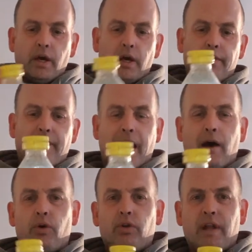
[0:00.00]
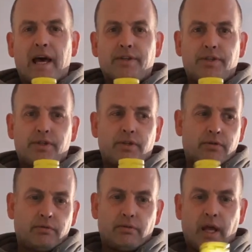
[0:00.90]
and that will
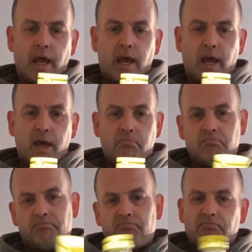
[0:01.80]
last, I